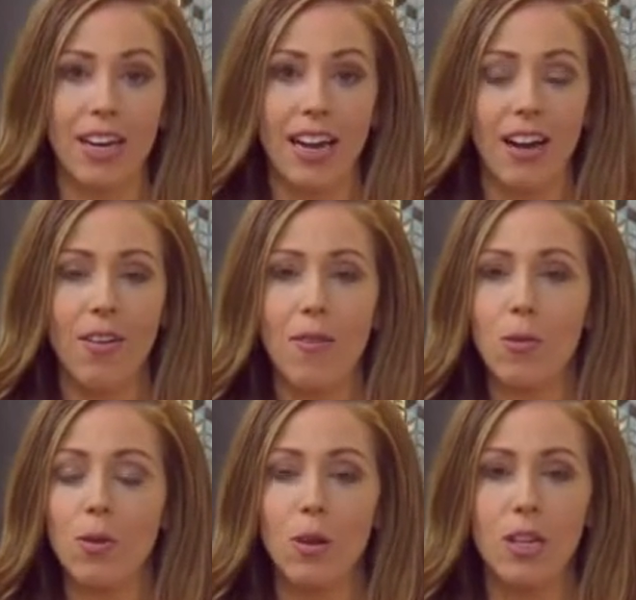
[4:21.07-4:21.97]
Now,
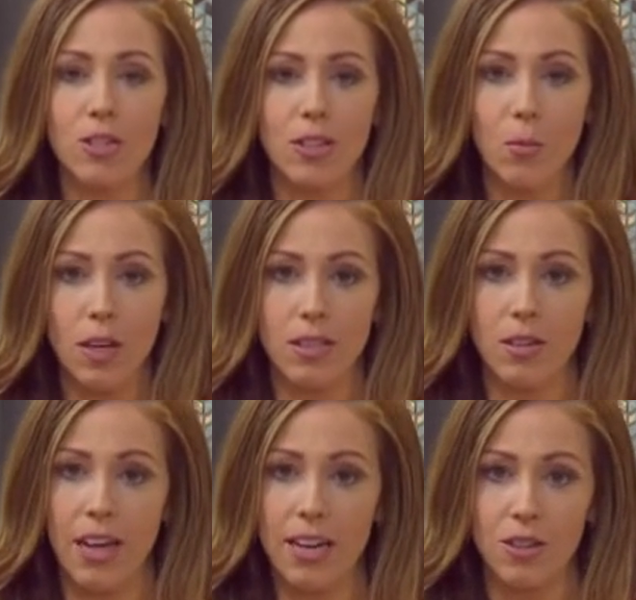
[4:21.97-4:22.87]
everyone wants
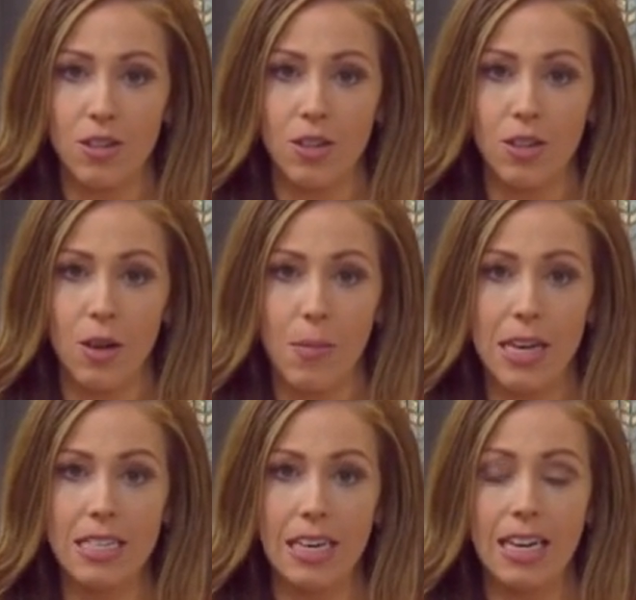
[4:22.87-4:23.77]
their lashes to look
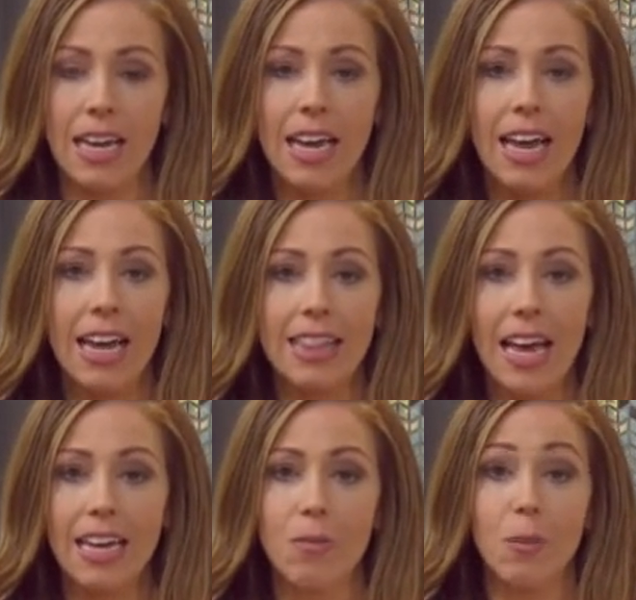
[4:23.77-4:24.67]
amazing, and
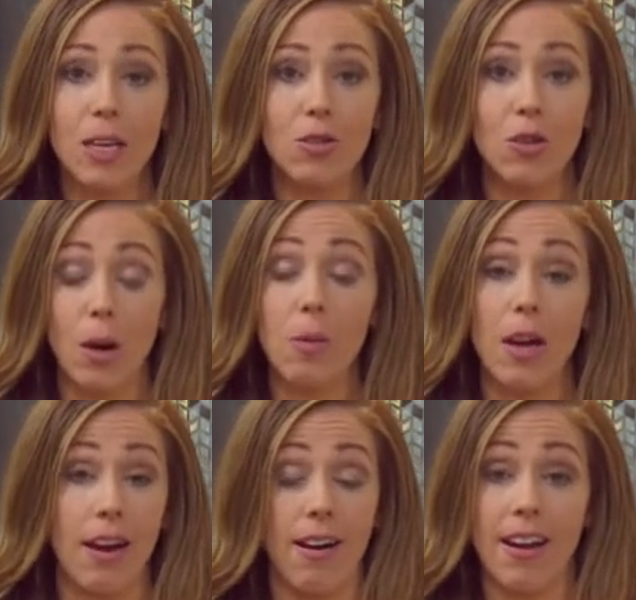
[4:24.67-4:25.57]
that can be a trouble
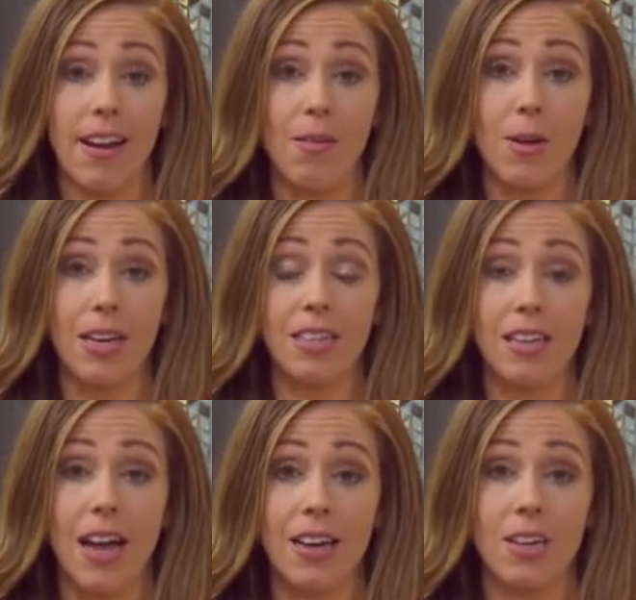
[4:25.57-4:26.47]
area when it's
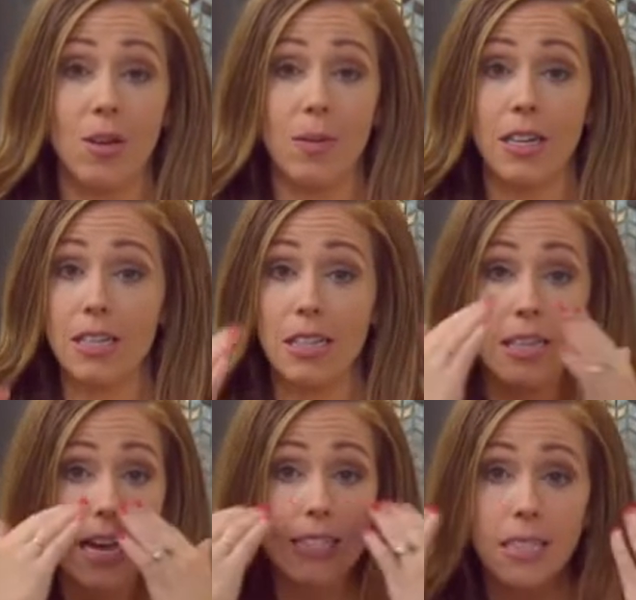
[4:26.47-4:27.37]
hot and humid, because the
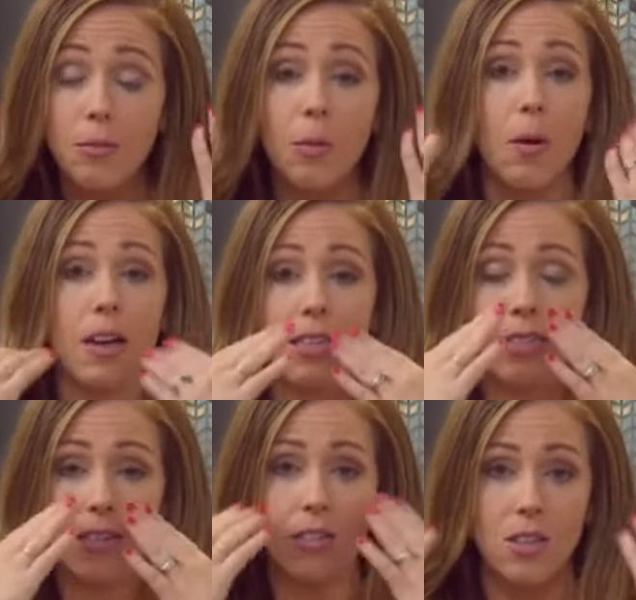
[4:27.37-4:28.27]
last thing we want
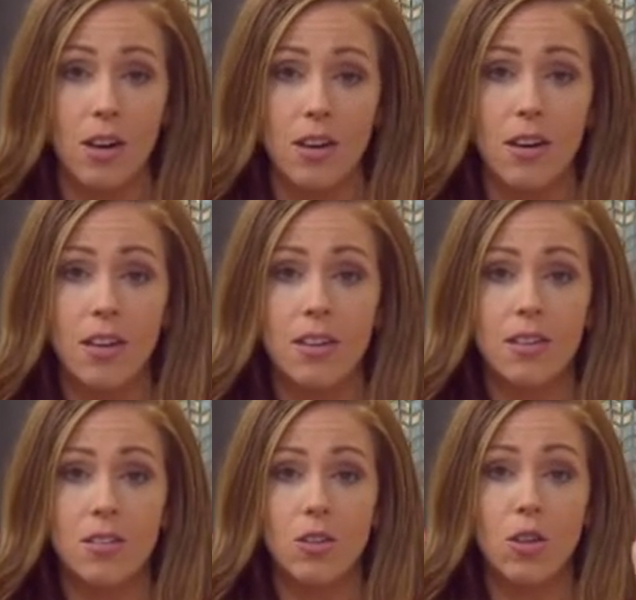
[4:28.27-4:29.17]
is to start
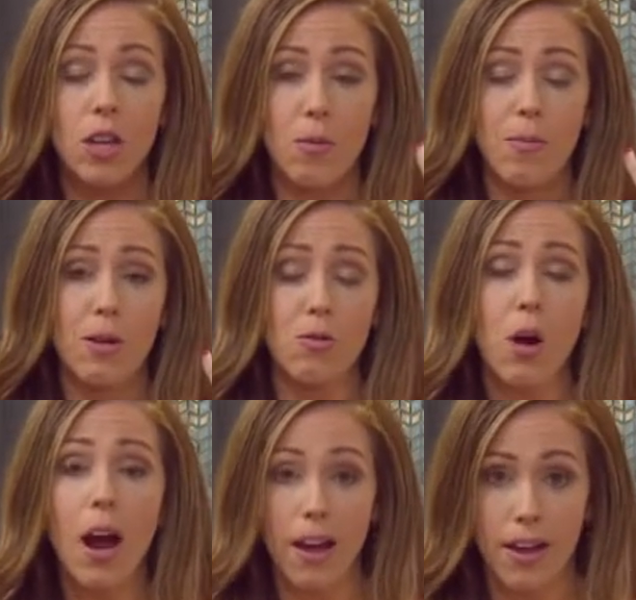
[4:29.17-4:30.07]
to look like we've been
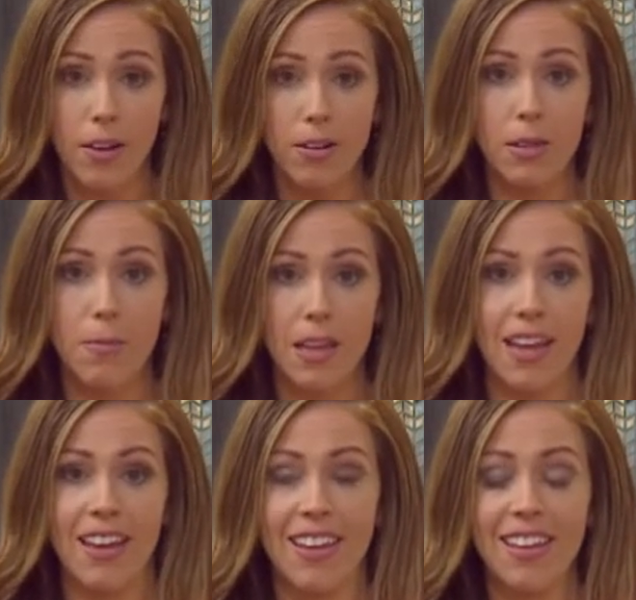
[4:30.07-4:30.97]
crying or
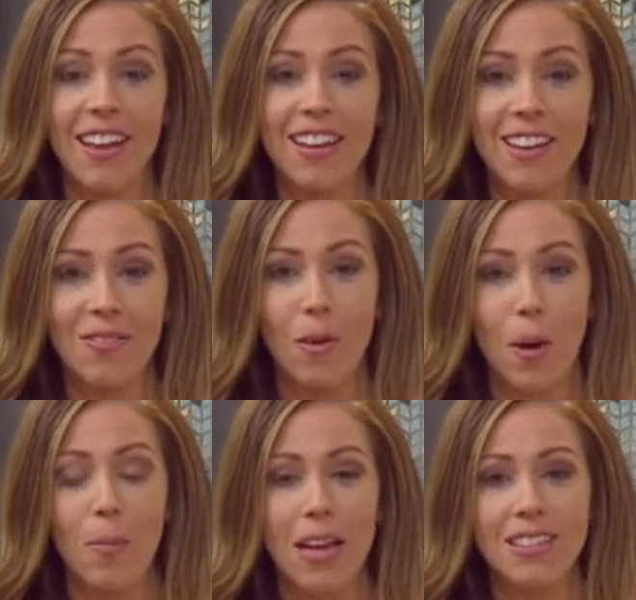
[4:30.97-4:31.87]
something from
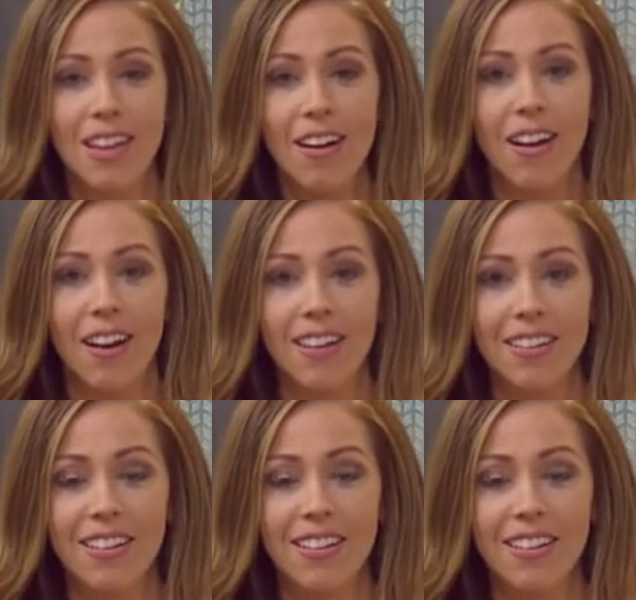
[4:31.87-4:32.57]
our mascara.